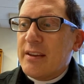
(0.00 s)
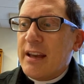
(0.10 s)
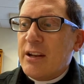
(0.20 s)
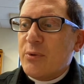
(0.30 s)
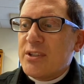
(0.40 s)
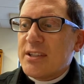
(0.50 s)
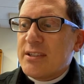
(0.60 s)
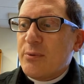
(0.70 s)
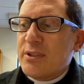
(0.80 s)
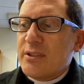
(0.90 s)
it
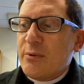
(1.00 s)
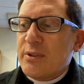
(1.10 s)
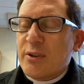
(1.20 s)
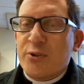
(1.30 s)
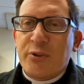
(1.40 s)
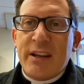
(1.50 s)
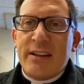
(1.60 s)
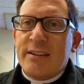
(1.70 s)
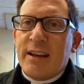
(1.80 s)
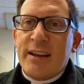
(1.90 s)
was a
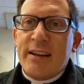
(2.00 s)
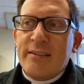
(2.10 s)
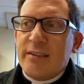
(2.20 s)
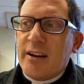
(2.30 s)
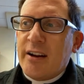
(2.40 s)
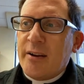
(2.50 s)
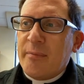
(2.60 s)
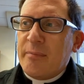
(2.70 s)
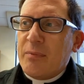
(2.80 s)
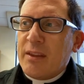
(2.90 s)
great day.
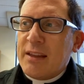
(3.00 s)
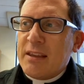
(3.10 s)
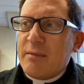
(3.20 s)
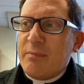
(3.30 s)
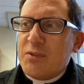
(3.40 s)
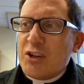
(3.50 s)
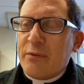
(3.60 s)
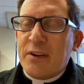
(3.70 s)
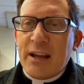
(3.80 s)
I think Jeff and